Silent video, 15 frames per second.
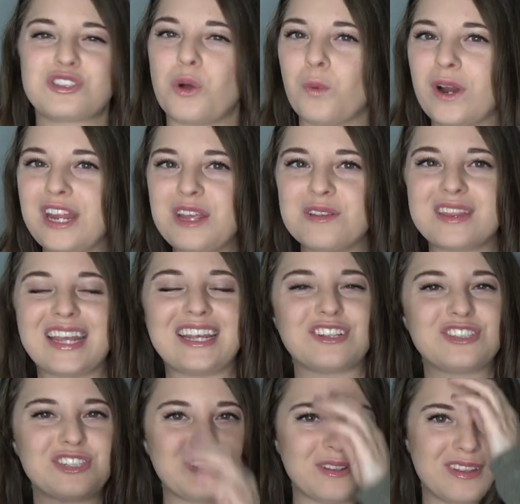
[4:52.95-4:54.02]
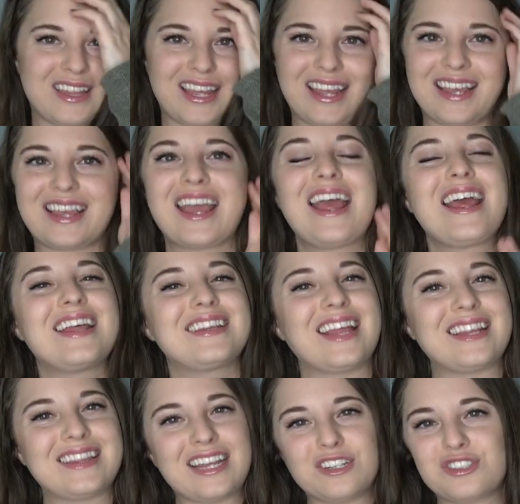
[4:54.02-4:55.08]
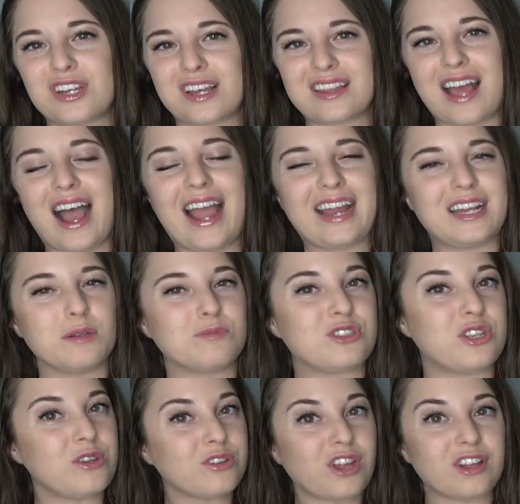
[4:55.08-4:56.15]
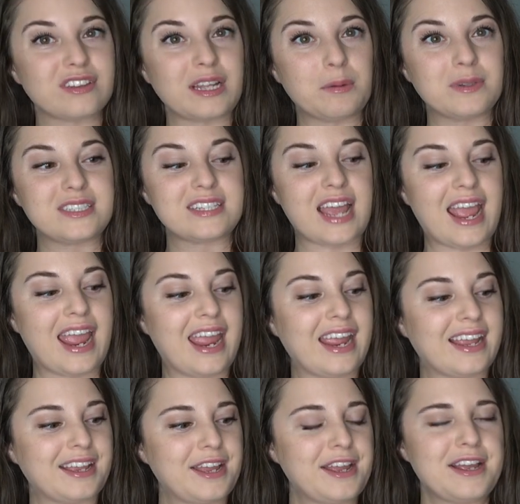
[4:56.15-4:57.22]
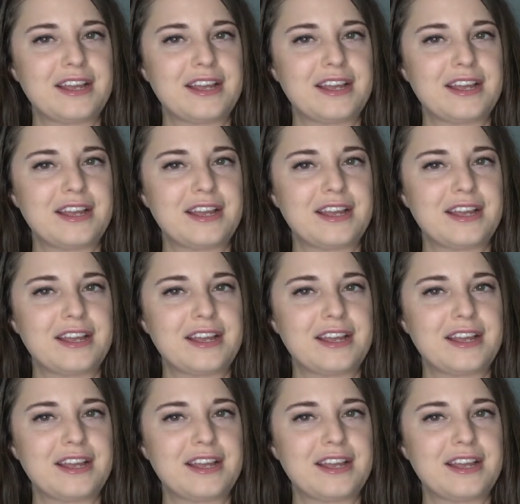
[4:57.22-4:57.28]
So what do you think? Do you think that they took the items you thought they would take?